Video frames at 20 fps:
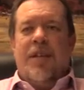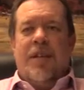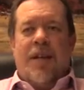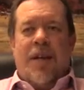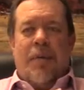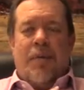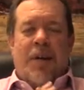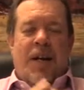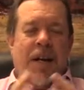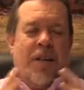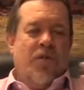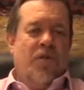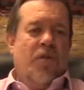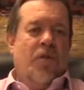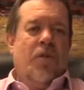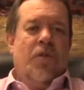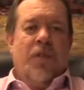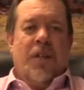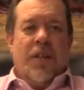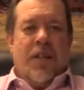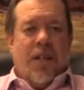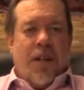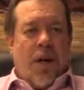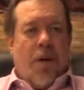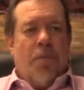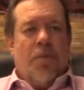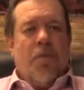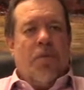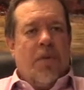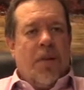I mean, I surely can
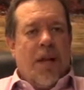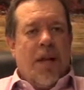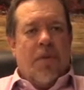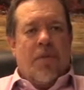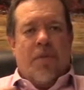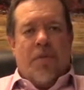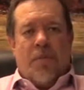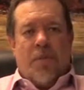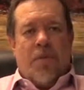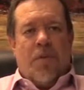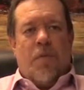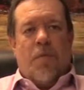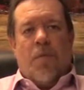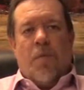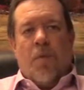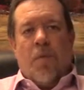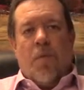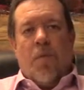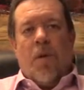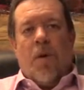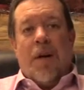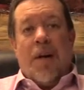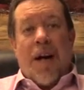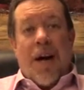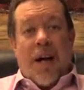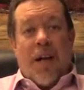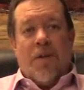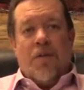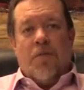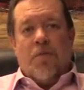help you with that because I'm a little bit more
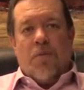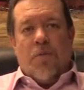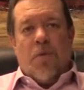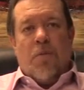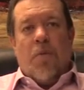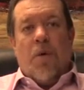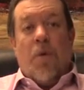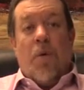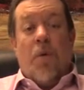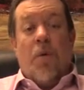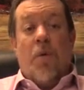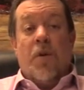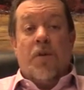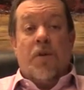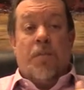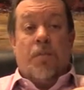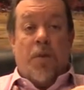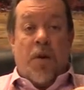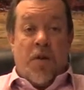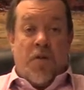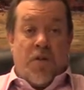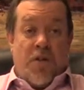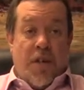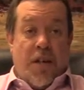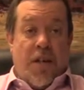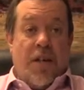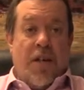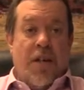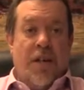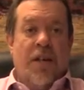knowledgeable about what to punch
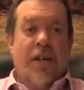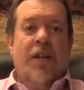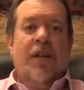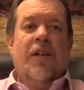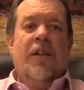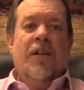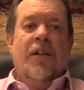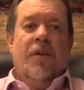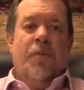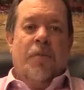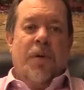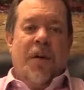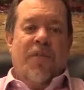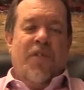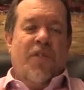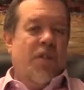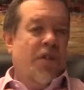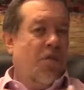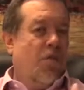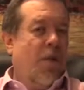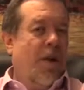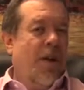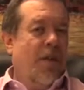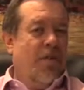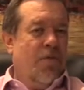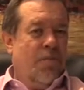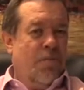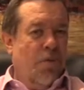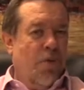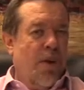in. But if you just want a
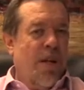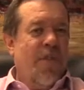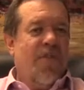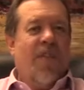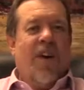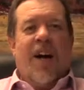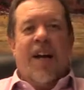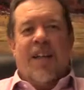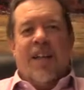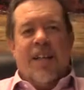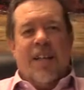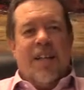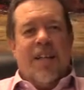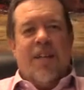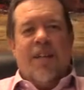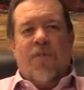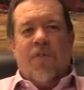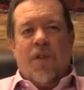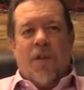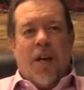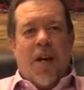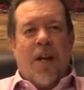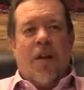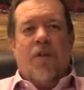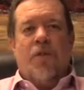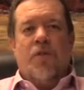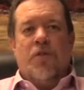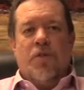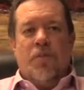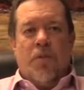brief idea, if you're
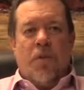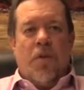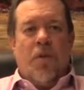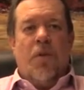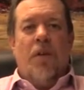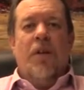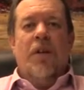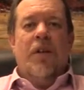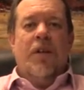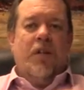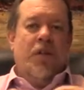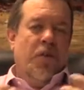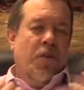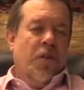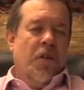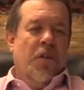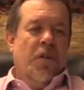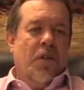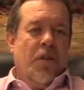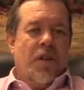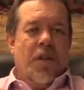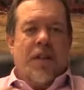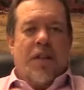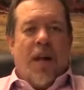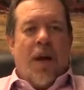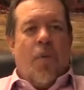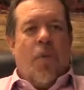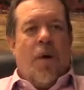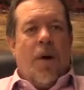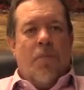eligible, you could look at
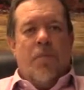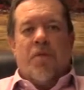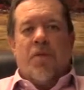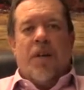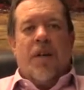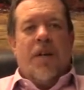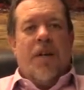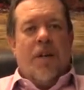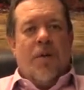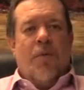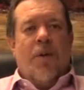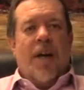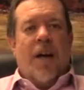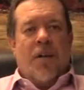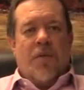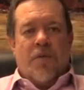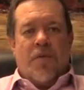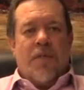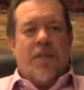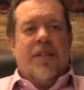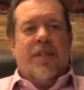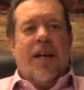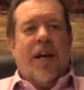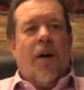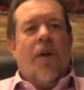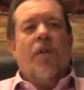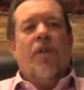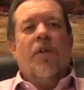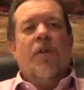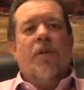that website and it would actually
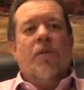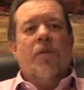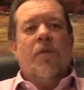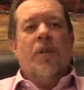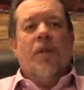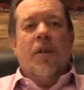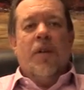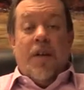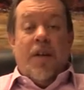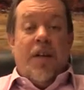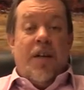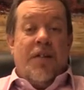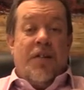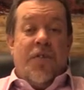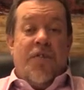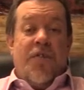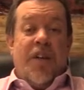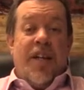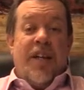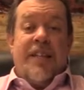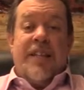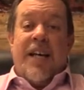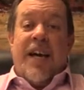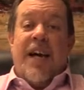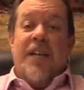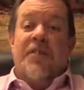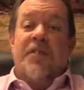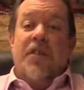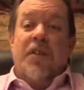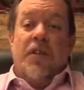tell you. It's a
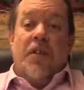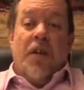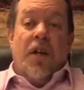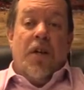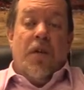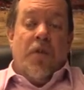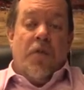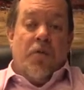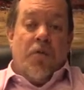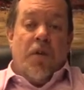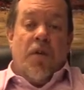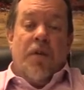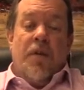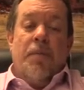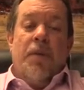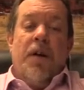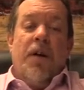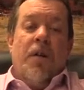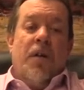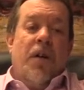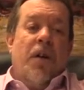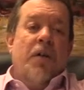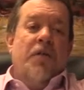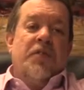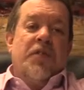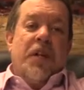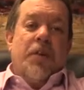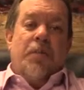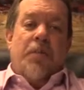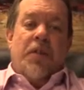fantastic loan. It's one of the better
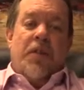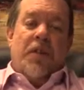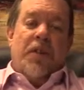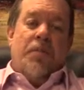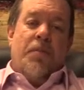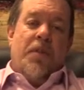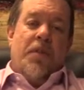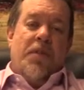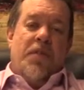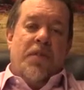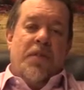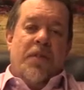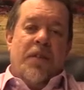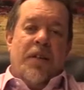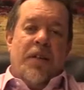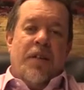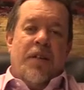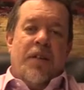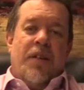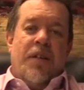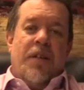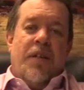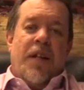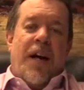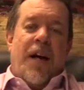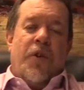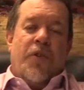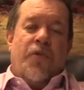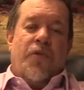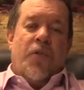loans, I believe, because it
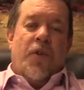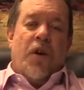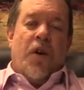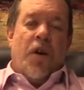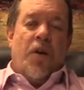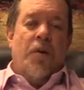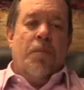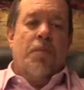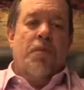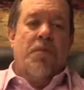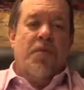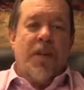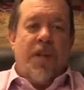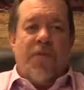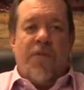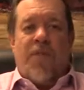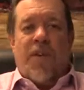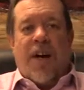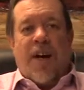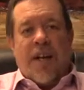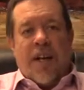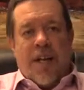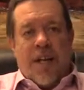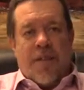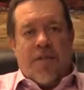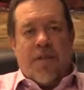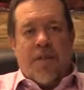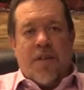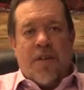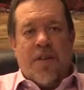allows for 100%
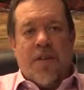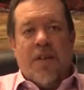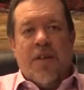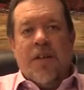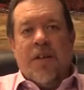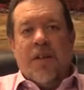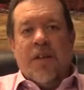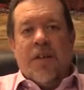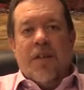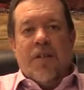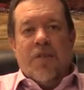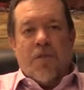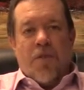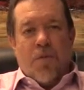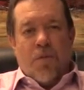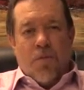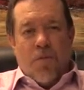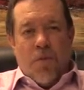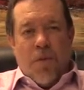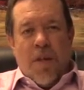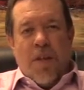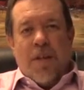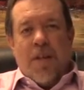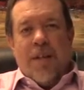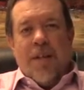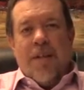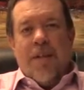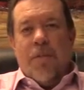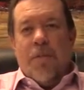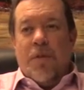financing. So
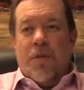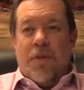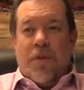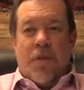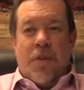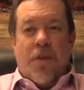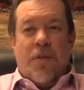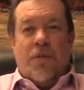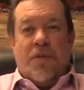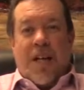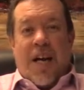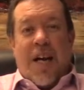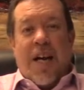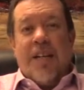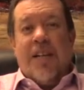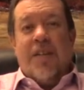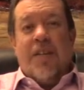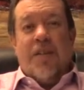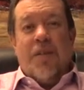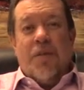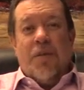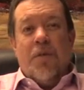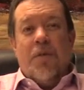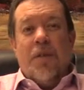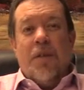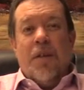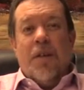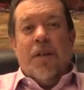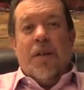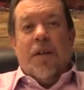really, with the loans I
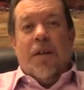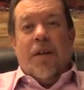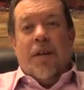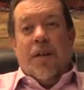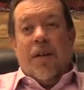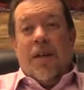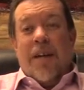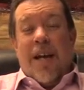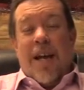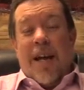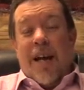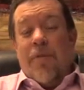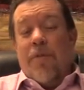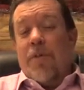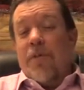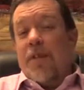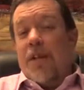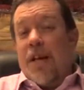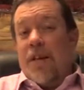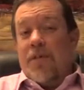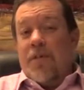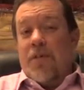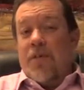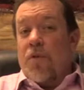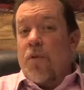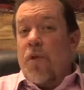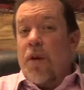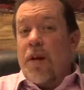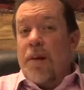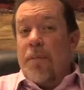do, and I advertise this
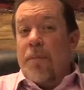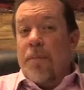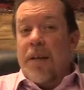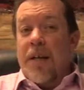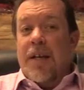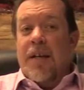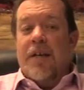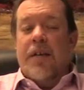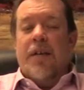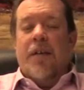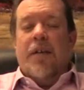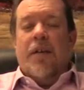quite a bit,